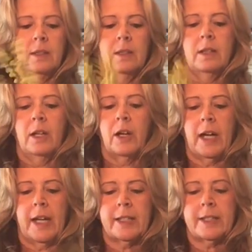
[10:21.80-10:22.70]
All
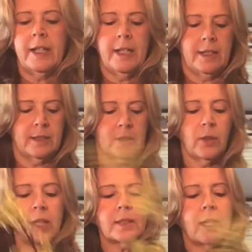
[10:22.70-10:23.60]
right, so
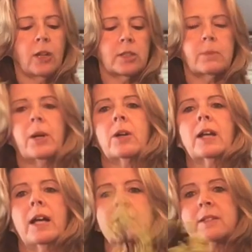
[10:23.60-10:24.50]
that's the hardest part,
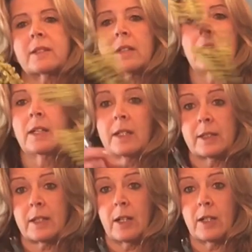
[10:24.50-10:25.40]
honestly, is
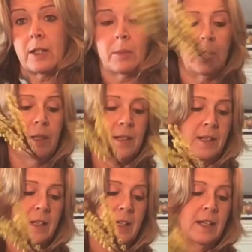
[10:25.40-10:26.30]
cutting them.
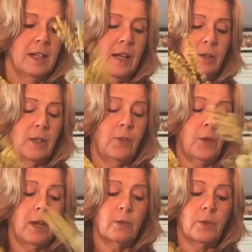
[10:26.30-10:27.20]
If you
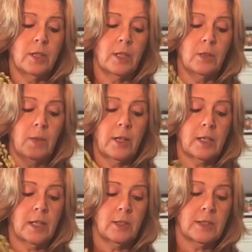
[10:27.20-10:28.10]
have really good wire
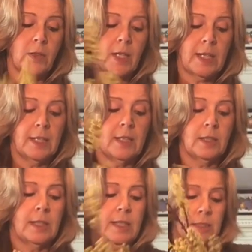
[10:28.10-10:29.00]
cutters, I think I need a
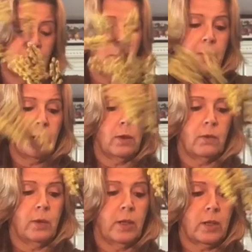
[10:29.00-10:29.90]
nice new pair of
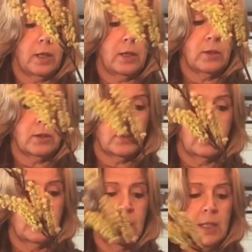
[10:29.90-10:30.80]
wire cutters.
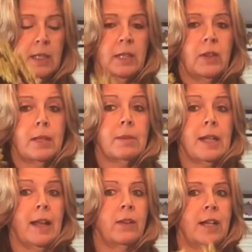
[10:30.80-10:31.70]
I think I'm gonna
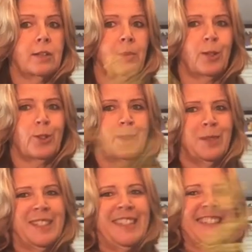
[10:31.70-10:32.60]
add that to my Christmas
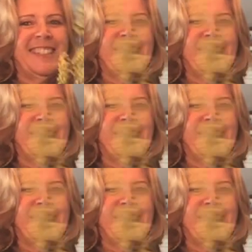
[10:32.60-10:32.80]
list.